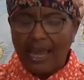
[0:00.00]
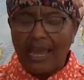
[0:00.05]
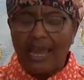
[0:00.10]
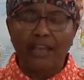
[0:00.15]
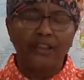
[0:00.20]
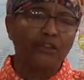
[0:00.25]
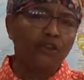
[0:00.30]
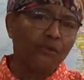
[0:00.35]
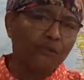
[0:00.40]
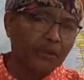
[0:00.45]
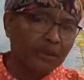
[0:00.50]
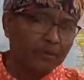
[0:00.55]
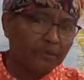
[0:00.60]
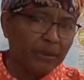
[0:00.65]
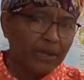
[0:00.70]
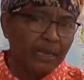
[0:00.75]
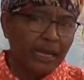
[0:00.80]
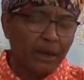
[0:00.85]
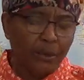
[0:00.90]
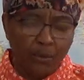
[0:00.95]
And you must
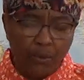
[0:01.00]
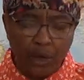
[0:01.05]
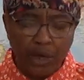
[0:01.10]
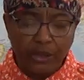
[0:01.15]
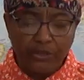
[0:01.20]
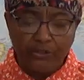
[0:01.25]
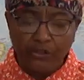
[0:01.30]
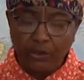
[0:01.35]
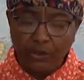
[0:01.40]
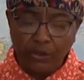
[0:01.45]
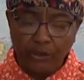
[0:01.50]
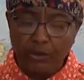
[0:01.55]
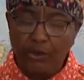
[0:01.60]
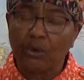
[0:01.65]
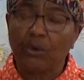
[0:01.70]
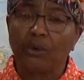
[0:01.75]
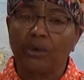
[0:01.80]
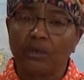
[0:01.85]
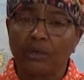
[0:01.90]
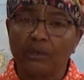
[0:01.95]
be that way too,
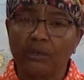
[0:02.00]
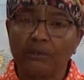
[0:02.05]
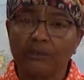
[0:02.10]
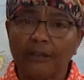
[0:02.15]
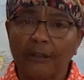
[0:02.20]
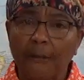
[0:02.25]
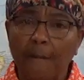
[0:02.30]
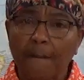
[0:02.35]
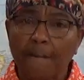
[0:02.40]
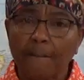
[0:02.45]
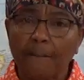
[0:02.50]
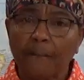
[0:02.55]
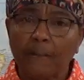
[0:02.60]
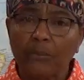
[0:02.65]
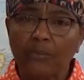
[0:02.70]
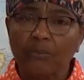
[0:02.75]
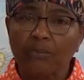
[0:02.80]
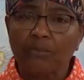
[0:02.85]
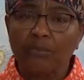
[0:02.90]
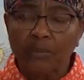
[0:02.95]
daughters.
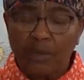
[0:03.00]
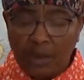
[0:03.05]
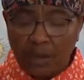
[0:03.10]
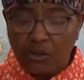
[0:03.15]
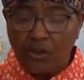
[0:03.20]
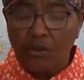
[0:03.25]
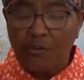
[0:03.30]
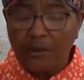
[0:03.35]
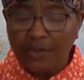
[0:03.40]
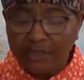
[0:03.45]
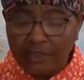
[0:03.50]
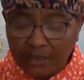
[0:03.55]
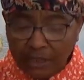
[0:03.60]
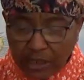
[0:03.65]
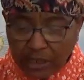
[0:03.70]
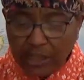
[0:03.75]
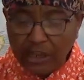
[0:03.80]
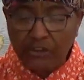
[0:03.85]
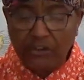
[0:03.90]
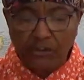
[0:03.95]
You must
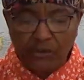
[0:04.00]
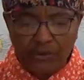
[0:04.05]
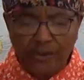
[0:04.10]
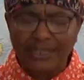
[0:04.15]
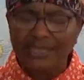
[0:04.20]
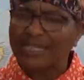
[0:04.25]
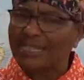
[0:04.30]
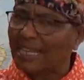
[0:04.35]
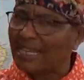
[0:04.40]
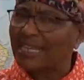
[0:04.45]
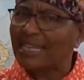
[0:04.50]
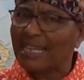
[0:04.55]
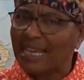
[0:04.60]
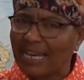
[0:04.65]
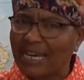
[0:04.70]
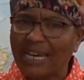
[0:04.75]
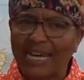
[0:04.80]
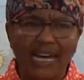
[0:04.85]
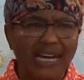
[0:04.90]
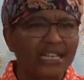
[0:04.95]
look at you and say,
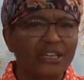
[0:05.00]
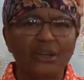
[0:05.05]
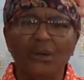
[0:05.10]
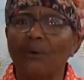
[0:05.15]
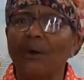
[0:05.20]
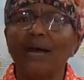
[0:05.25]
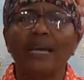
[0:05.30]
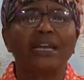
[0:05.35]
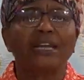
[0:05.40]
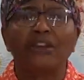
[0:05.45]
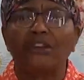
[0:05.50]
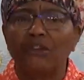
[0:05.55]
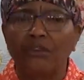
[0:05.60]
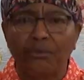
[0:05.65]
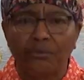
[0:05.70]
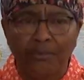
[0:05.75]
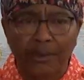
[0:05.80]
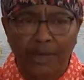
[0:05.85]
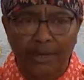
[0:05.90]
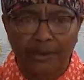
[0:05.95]
yeah, I know I can do
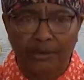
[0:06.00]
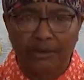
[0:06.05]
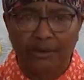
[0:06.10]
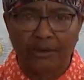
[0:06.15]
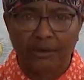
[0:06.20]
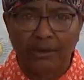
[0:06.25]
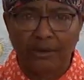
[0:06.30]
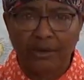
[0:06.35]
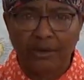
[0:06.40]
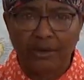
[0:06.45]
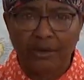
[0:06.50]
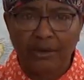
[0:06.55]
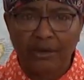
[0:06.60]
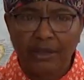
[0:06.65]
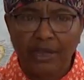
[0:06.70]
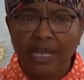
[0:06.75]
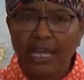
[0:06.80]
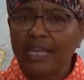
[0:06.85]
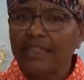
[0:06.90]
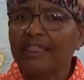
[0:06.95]
better.
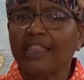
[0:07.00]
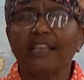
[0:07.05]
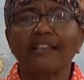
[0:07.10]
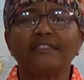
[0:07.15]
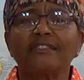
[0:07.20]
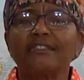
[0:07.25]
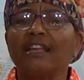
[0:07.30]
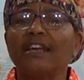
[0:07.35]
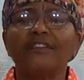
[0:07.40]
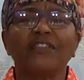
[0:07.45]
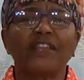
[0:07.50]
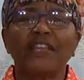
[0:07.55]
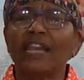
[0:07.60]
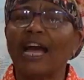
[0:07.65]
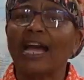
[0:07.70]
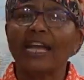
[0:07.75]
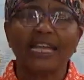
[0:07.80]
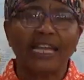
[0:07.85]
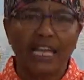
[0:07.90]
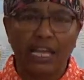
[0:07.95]
There's nothing
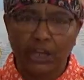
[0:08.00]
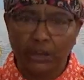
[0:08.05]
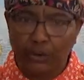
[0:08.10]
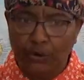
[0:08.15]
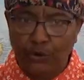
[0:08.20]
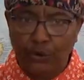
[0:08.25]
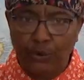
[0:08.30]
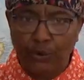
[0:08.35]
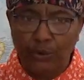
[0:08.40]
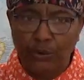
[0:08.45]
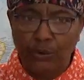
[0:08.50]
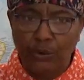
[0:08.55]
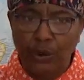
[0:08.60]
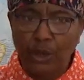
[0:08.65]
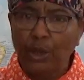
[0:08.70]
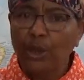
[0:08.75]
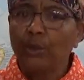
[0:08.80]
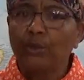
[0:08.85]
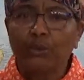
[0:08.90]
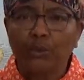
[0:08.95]
I can't do
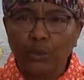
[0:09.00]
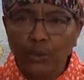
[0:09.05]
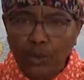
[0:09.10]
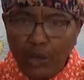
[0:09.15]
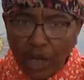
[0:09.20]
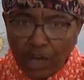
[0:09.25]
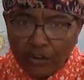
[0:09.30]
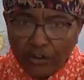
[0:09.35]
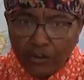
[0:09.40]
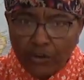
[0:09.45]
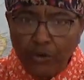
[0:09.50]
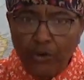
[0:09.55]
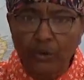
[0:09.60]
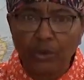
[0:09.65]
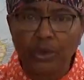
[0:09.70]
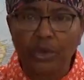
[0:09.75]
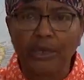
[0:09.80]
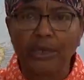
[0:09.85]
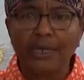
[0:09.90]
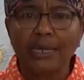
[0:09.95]
through
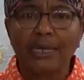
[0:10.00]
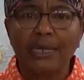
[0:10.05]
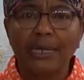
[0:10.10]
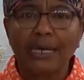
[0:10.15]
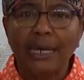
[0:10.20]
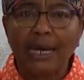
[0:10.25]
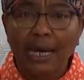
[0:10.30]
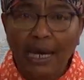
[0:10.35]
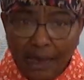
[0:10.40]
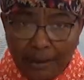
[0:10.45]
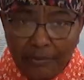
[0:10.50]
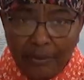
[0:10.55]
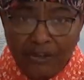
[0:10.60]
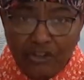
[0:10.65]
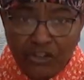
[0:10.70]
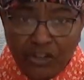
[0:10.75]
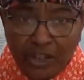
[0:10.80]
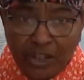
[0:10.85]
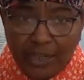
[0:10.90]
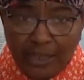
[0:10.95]
Yeshua
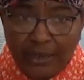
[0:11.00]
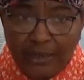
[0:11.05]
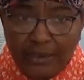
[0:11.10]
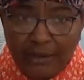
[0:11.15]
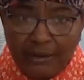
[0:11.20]
HaMashiach.